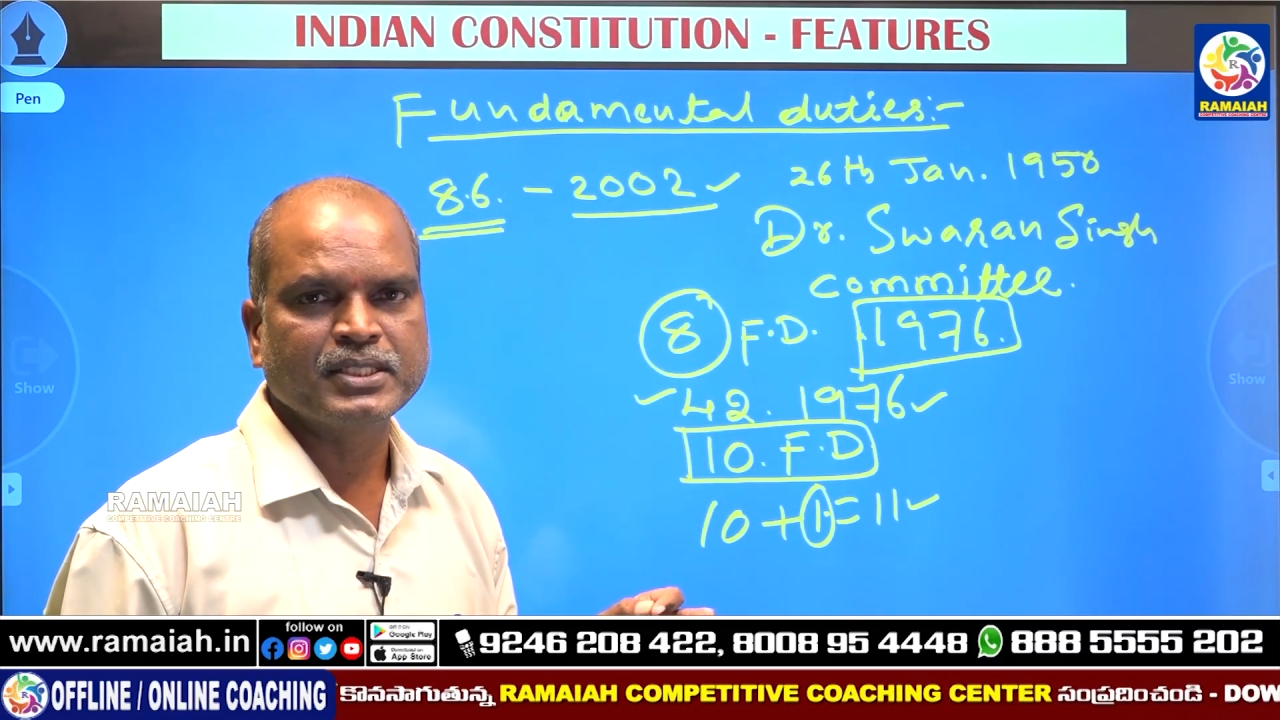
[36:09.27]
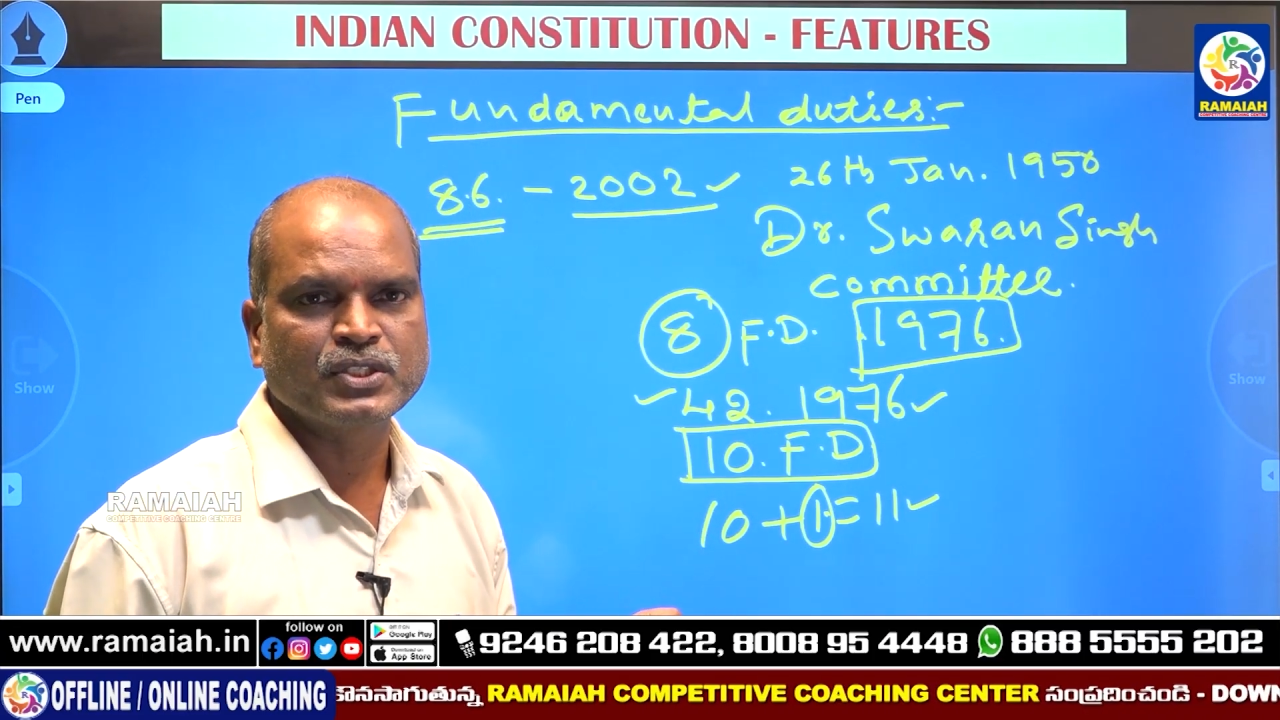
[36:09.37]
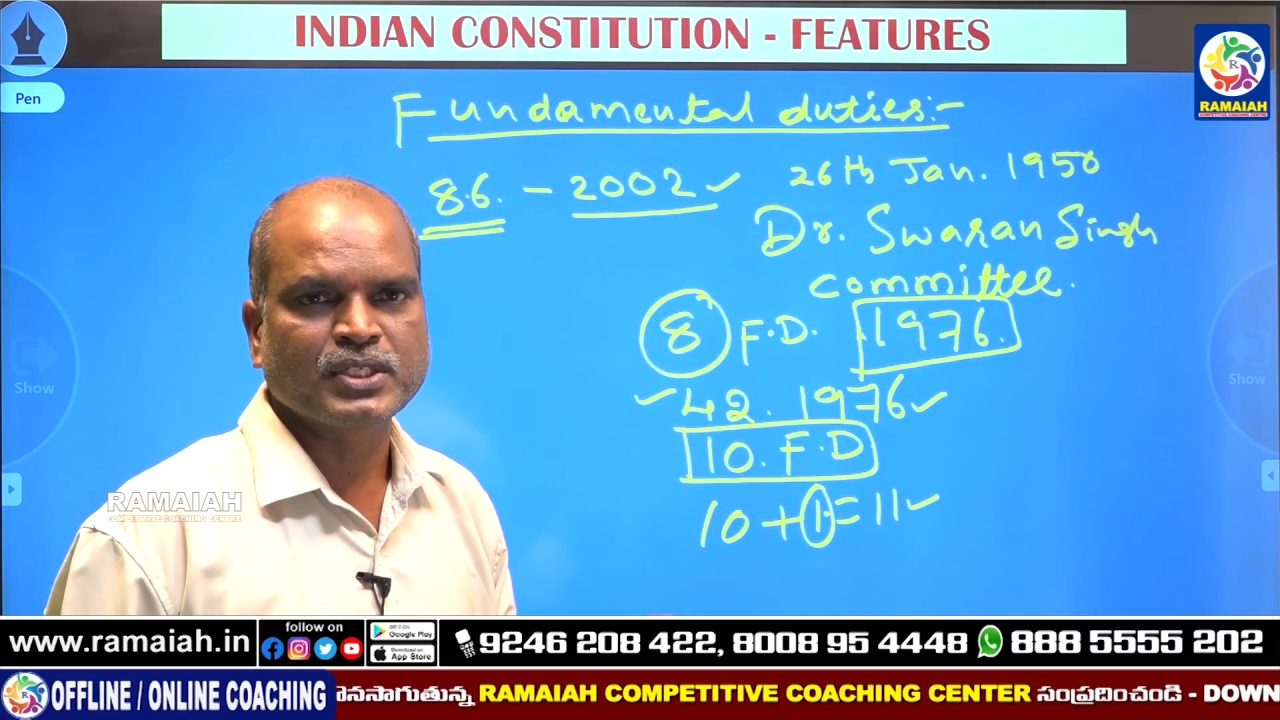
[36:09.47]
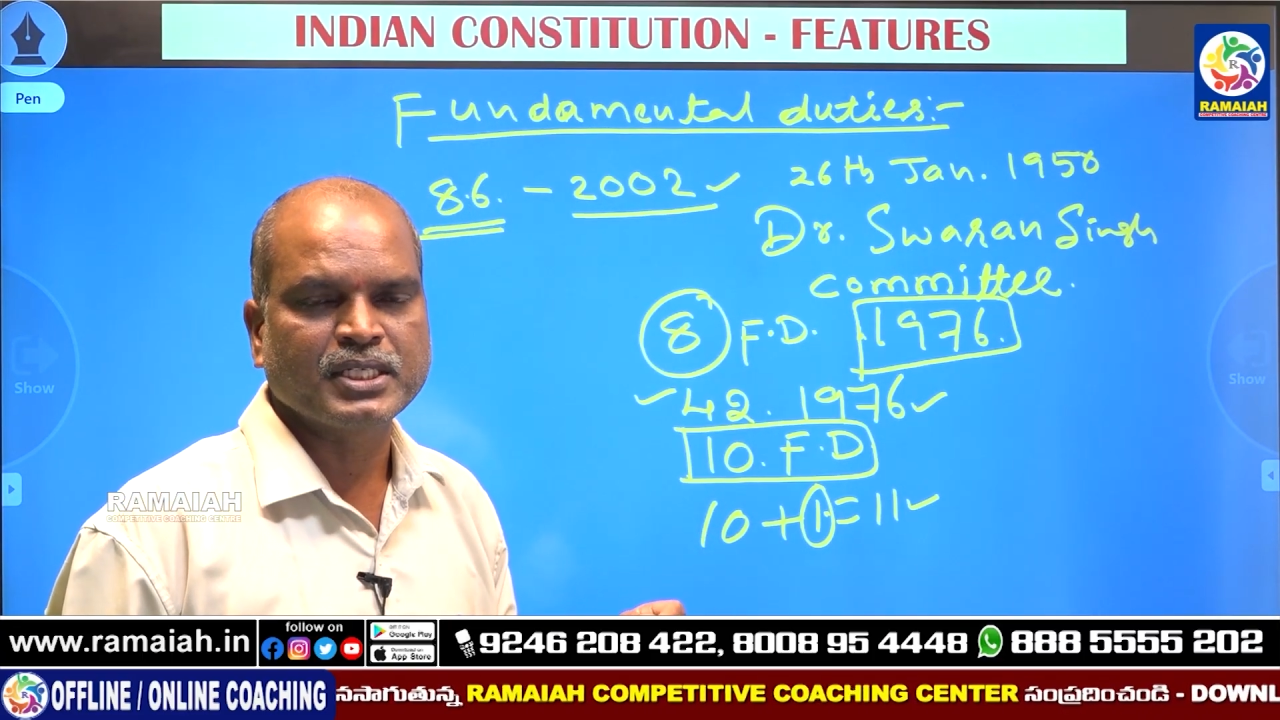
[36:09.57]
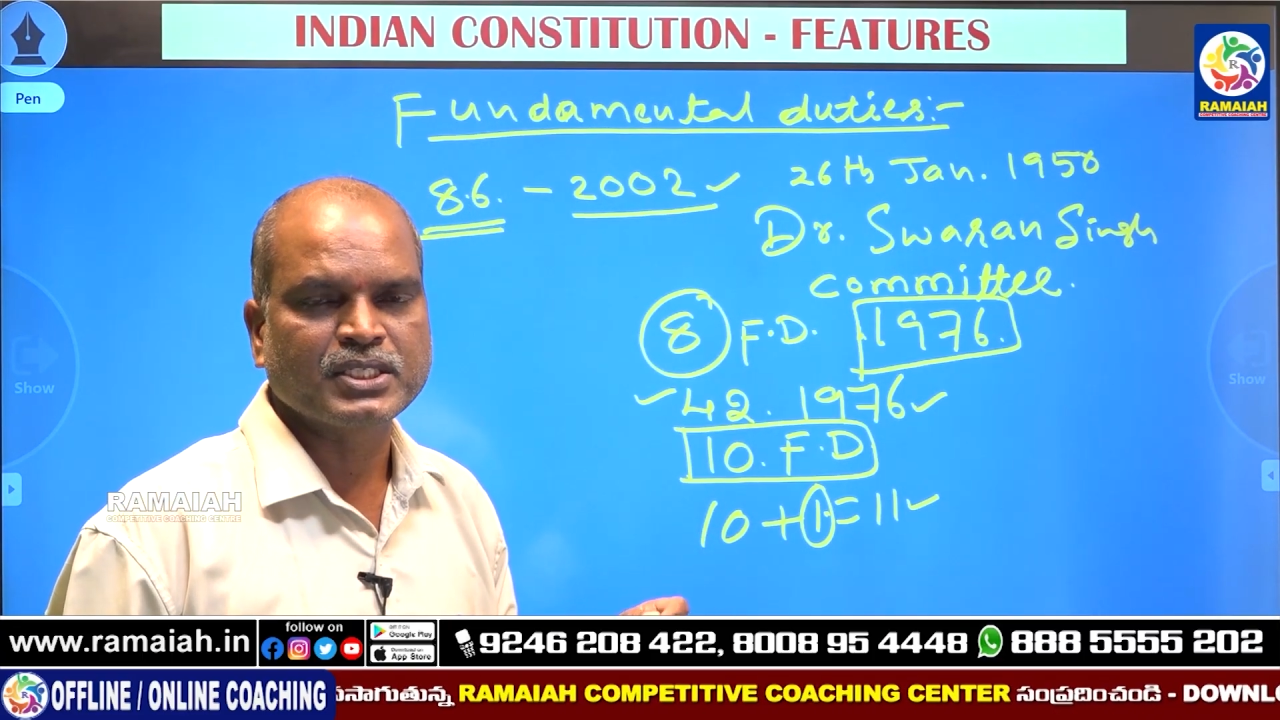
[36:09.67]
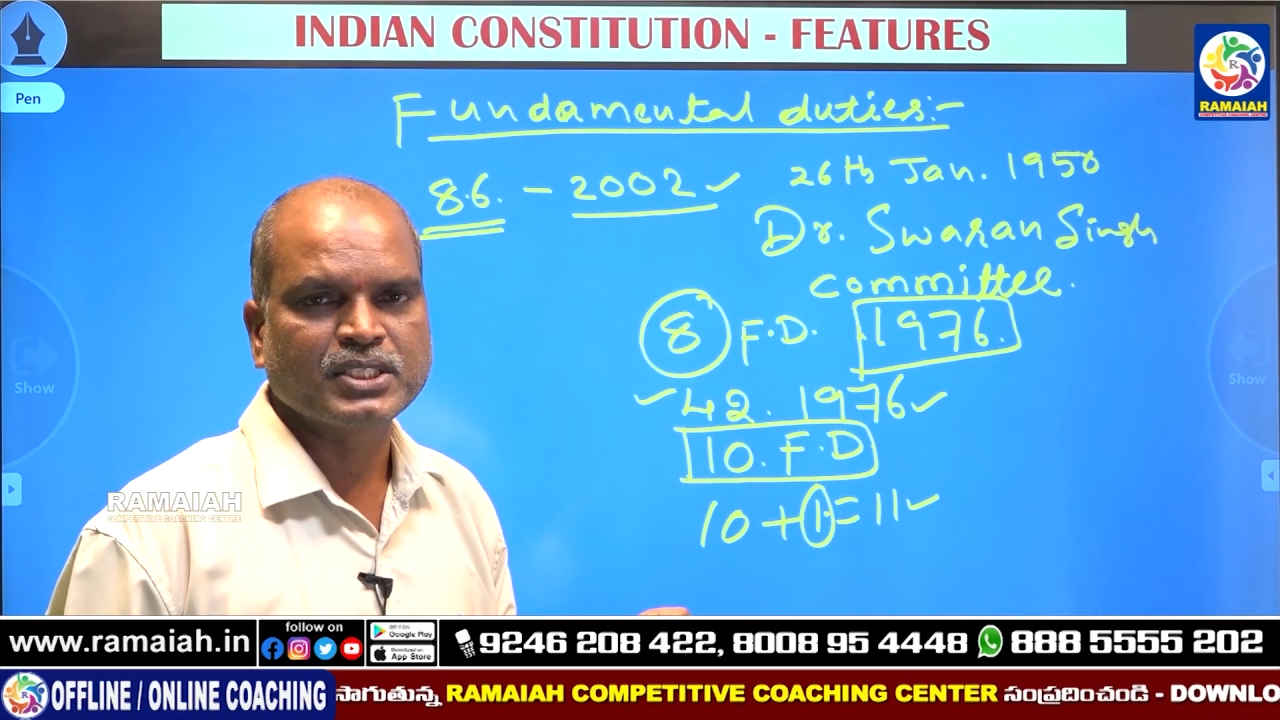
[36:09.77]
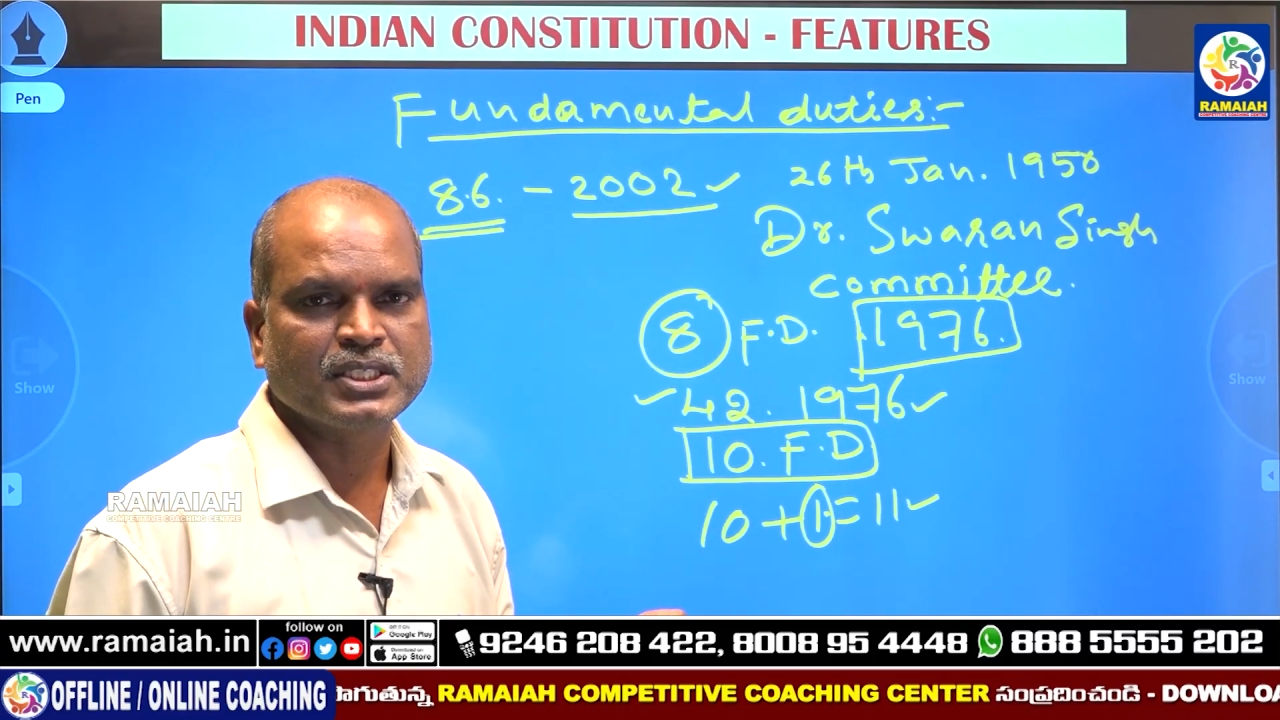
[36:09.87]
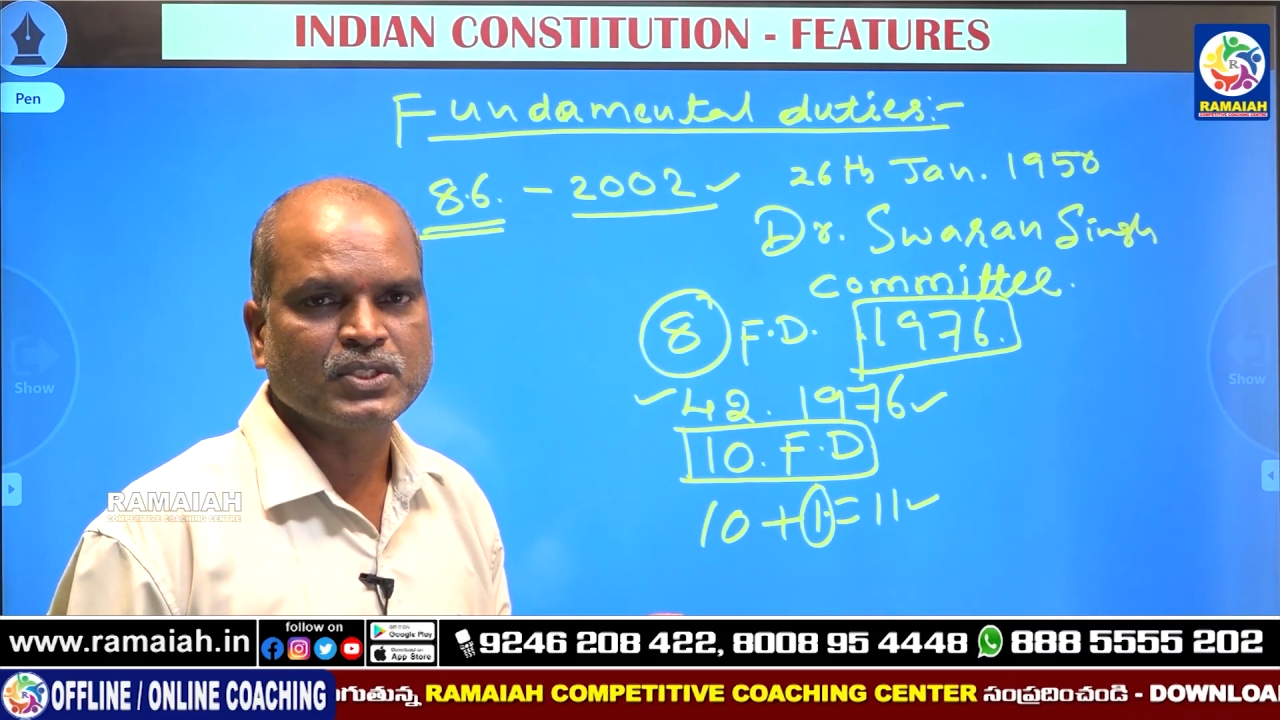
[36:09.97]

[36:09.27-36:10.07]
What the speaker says: education